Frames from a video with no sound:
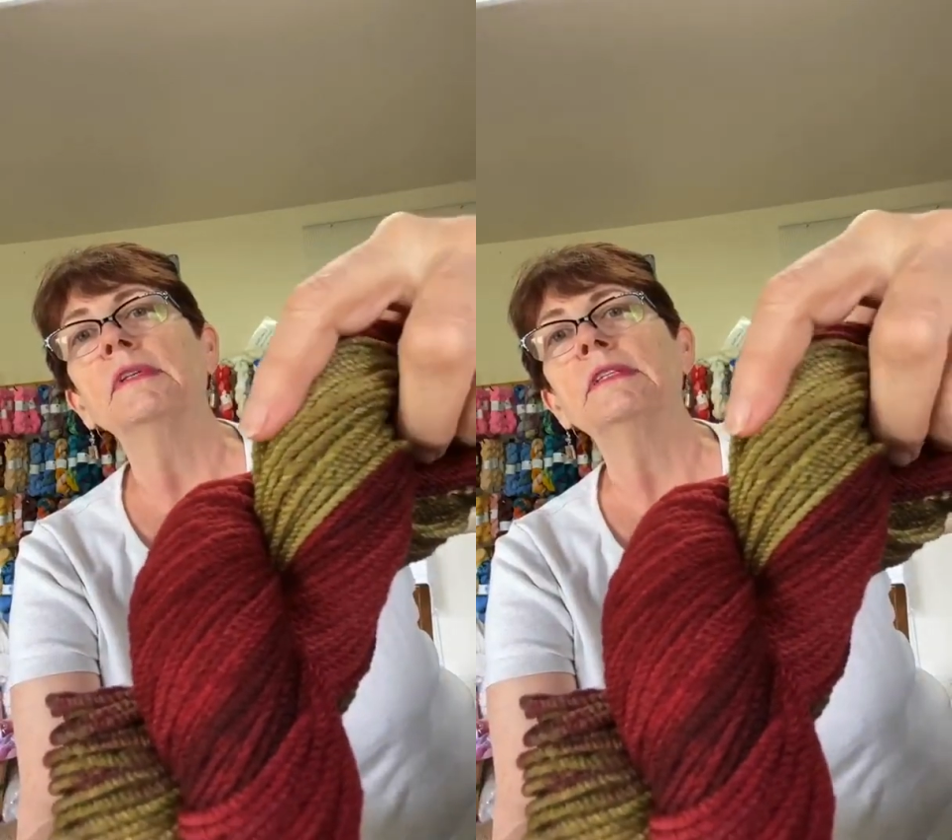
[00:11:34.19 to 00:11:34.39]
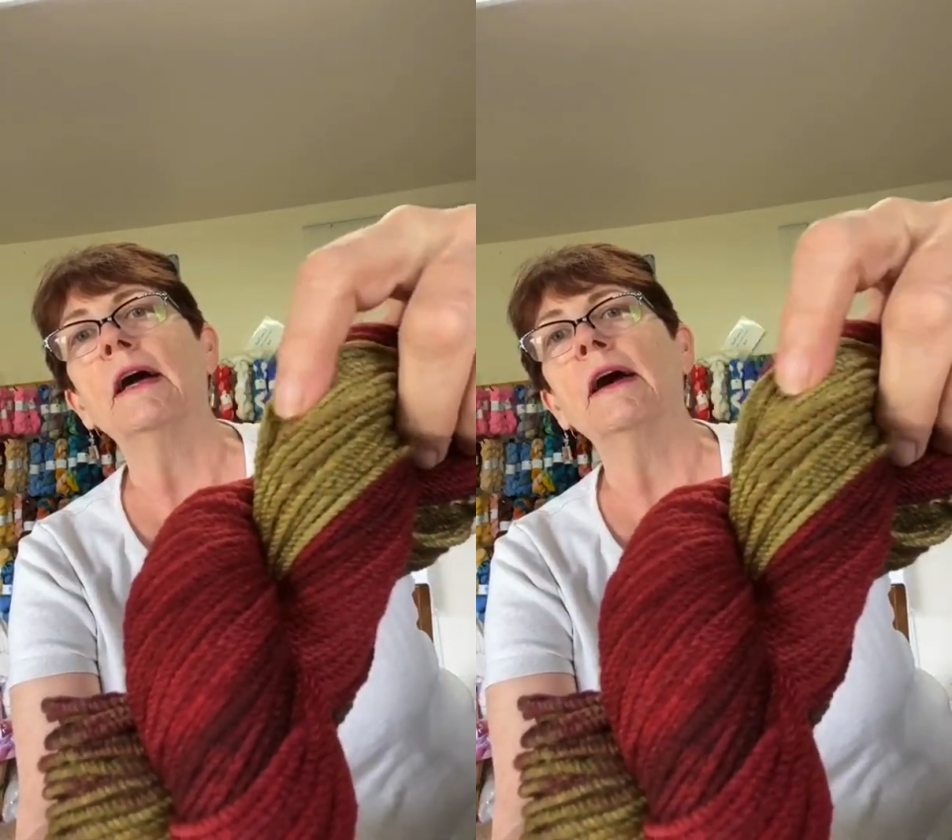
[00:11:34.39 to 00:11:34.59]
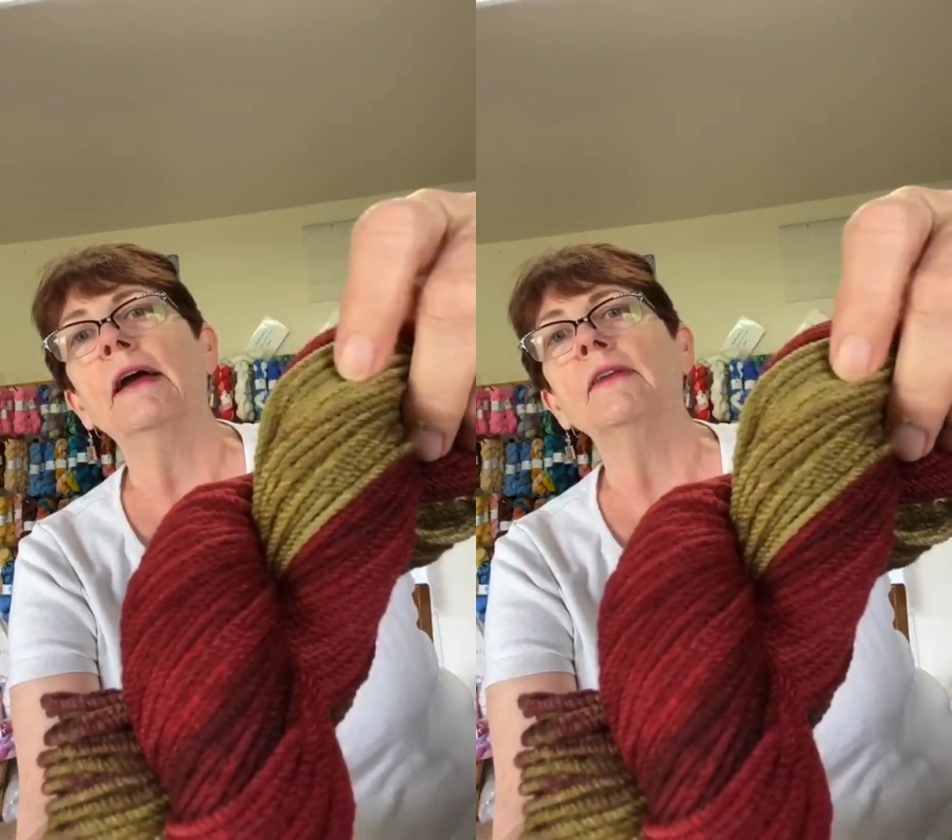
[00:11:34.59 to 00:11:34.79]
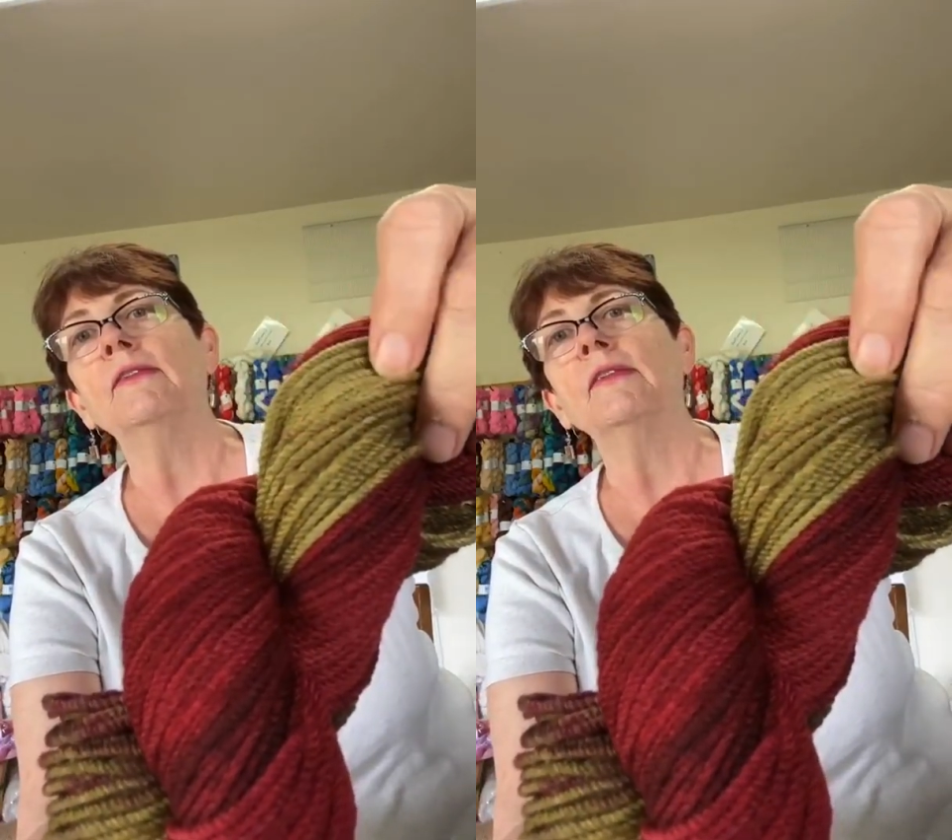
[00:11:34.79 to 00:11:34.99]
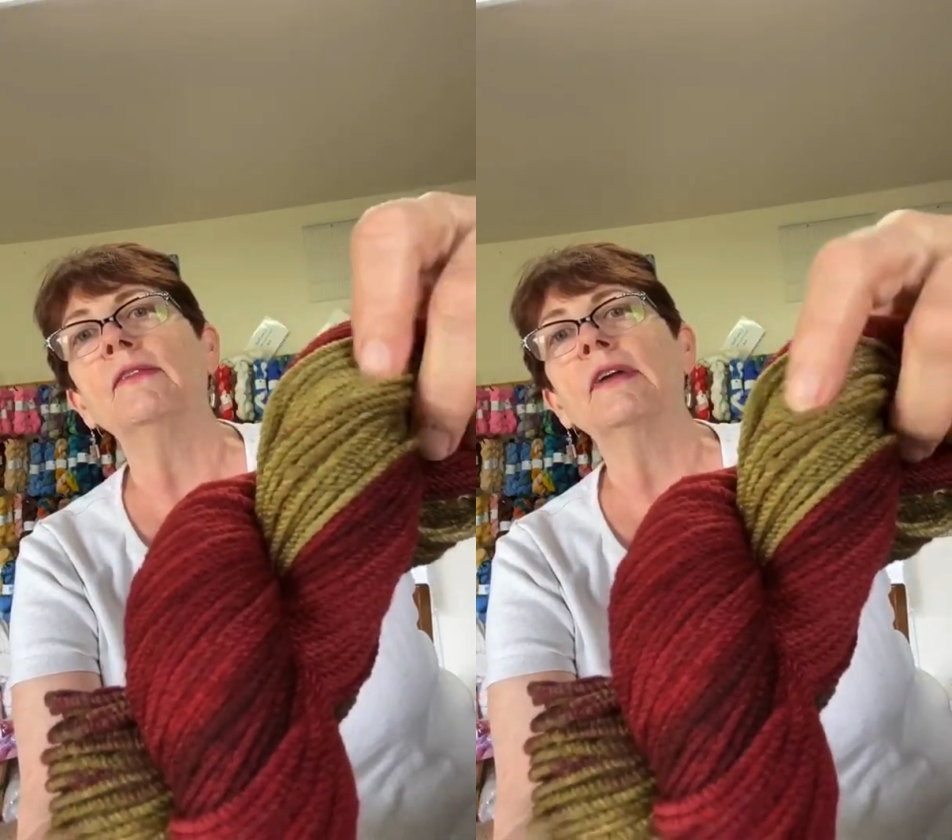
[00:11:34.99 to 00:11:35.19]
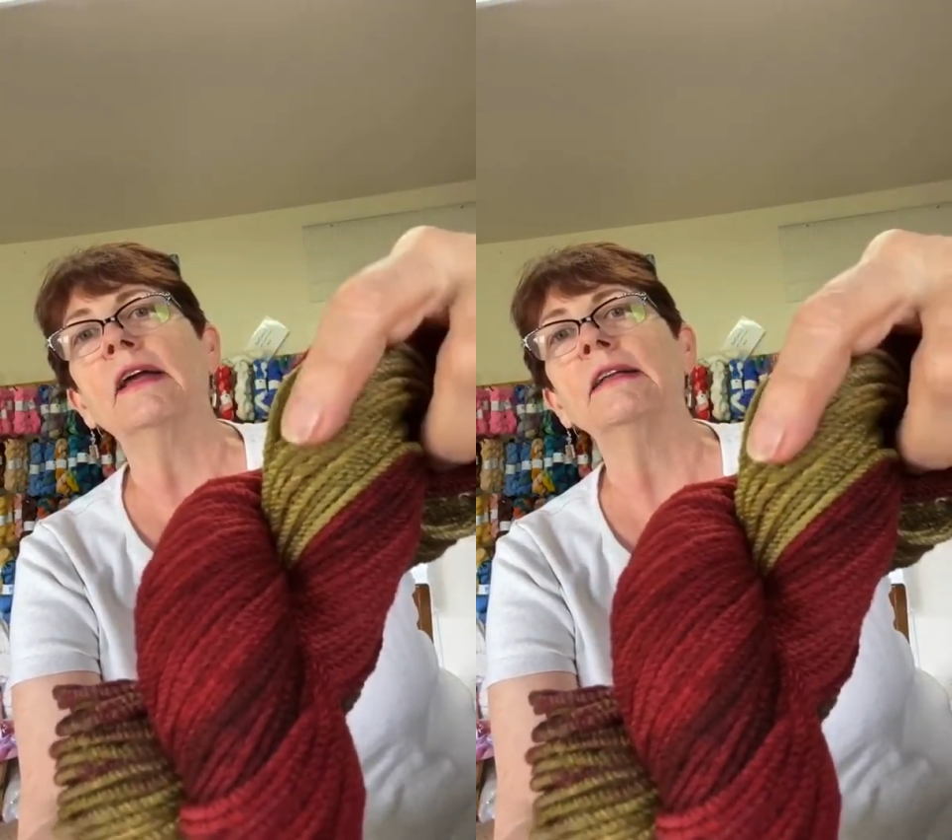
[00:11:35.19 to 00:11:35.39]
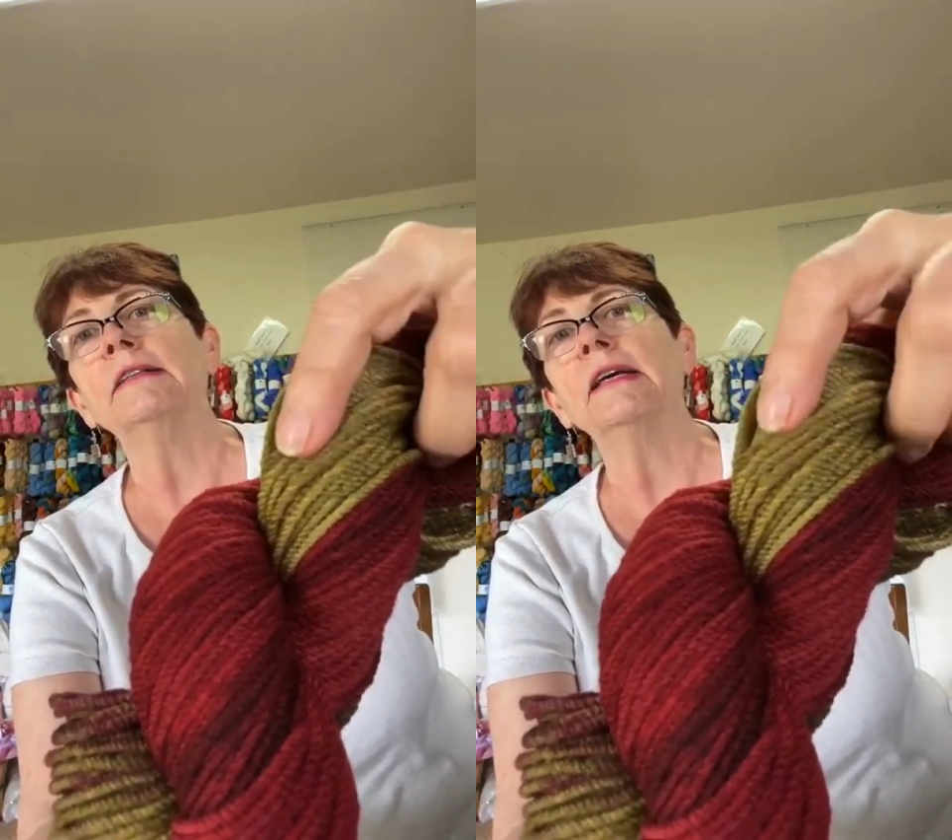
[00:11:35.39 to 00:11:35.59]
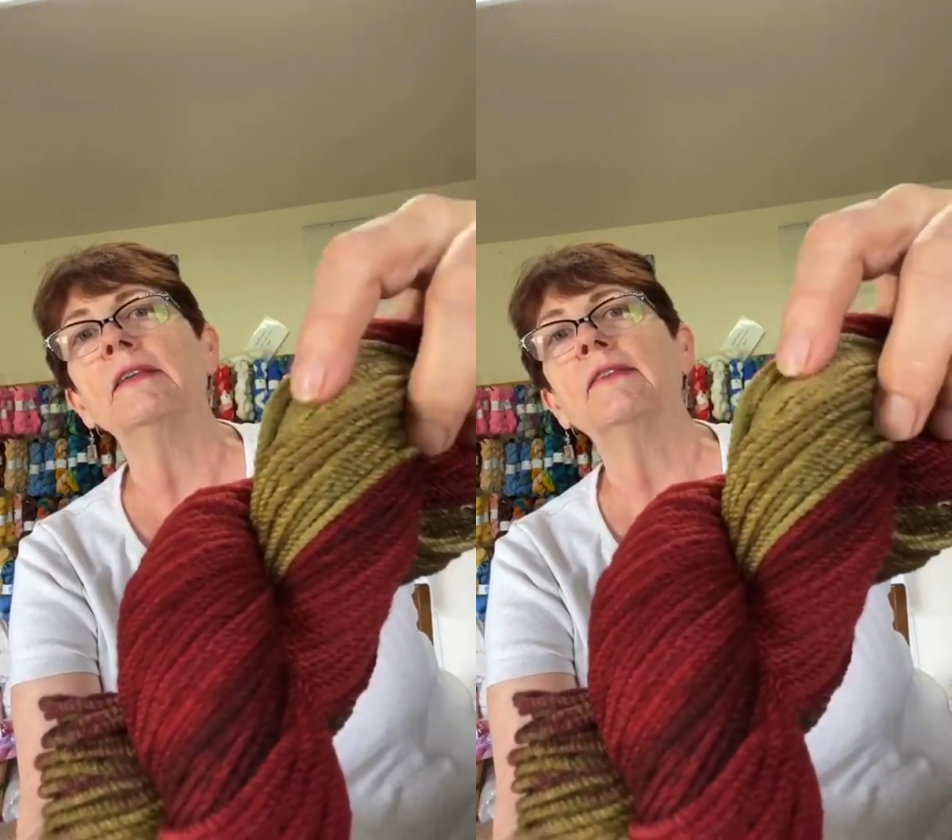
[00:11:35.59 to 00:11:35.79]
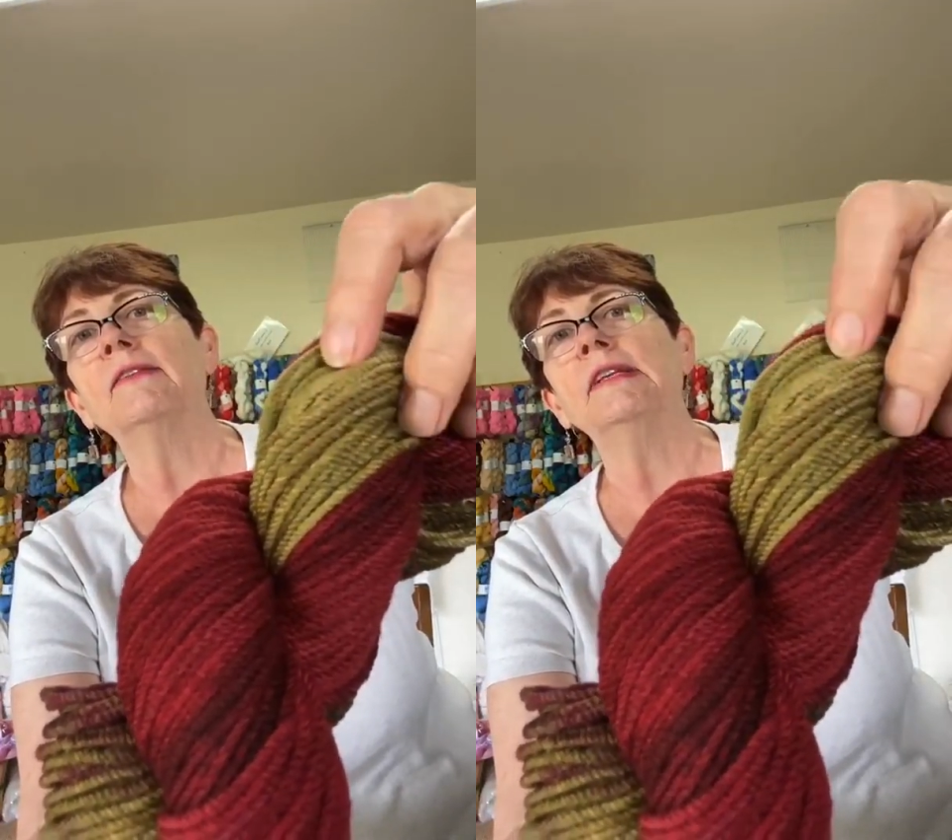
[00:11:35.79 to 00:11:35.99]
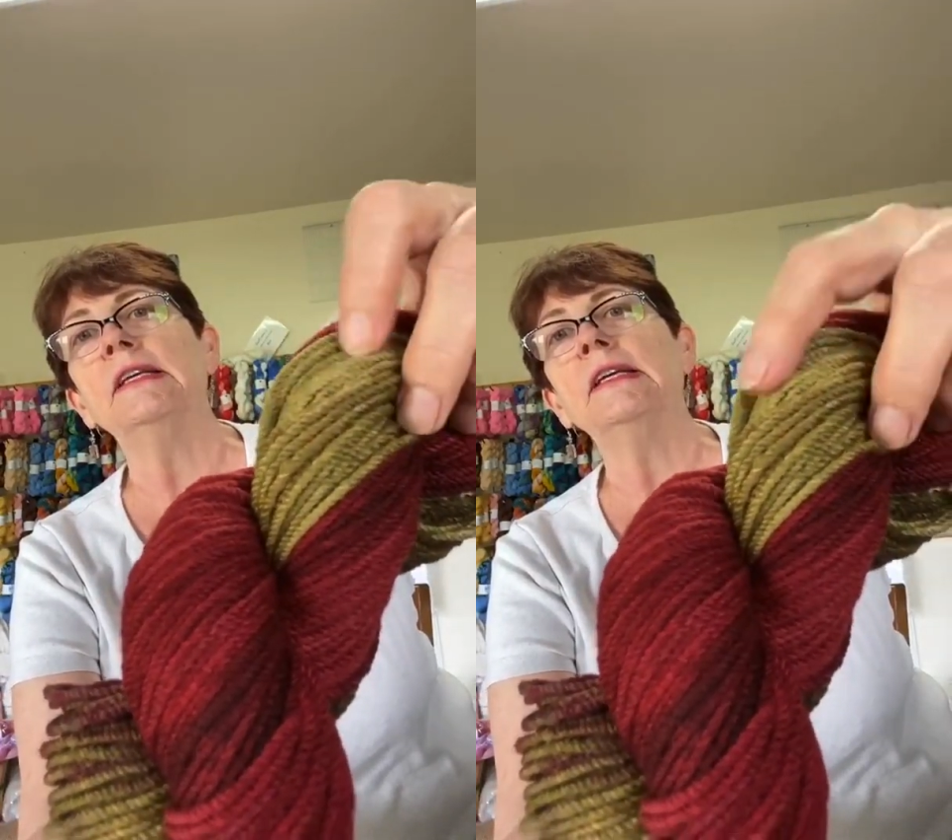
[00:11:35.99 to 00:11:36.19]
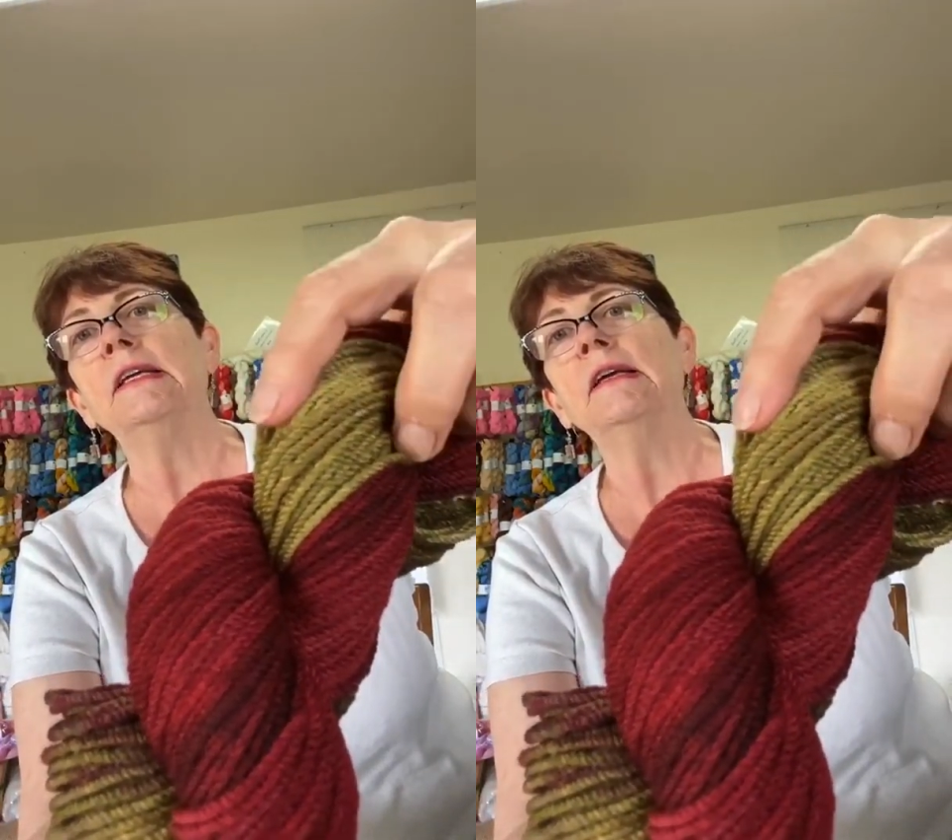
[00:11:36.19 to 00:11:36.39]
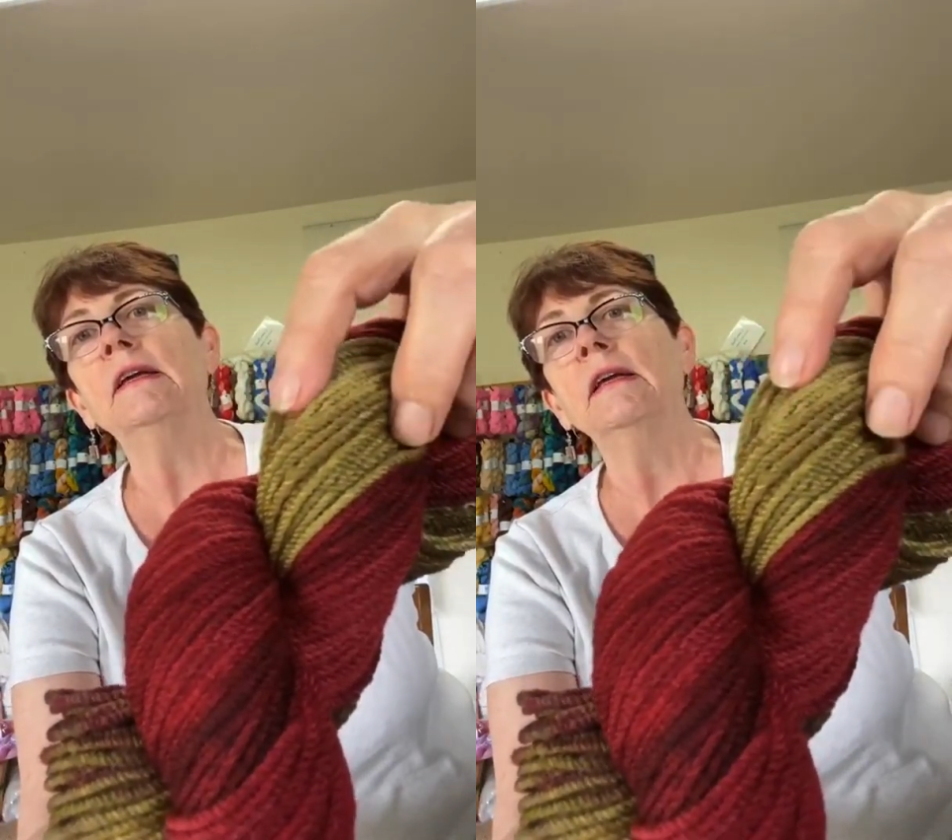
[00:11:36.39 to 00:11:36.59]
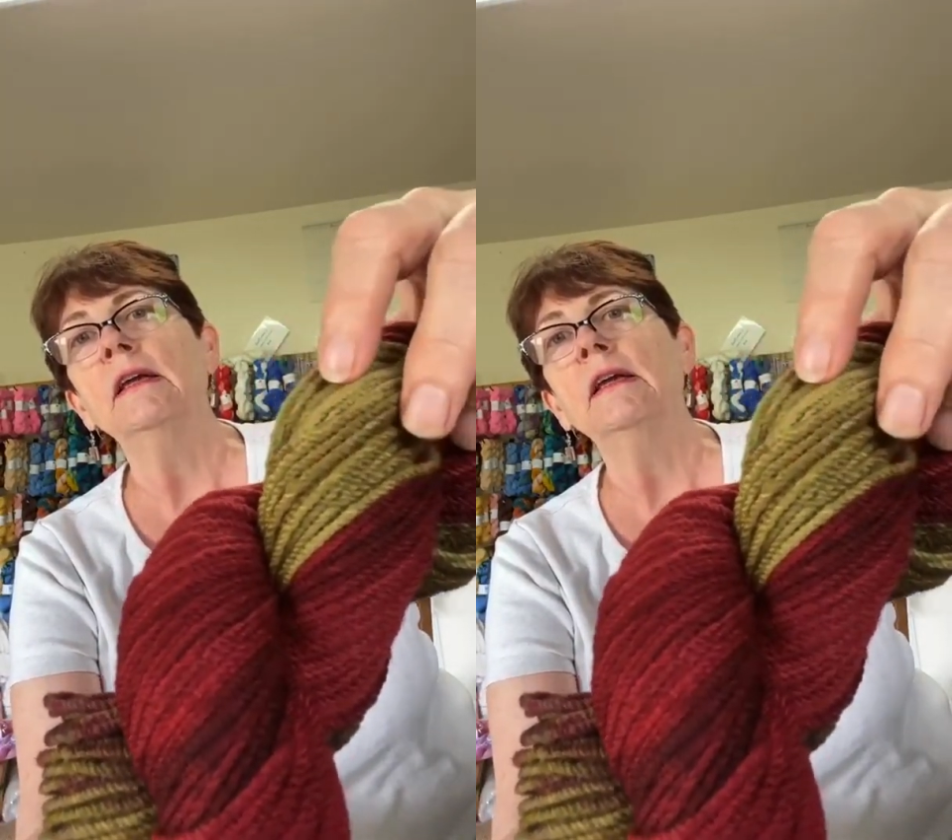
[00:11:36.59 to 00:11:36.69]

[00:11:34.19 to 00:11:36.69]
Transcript: dyes, this kind of dusty,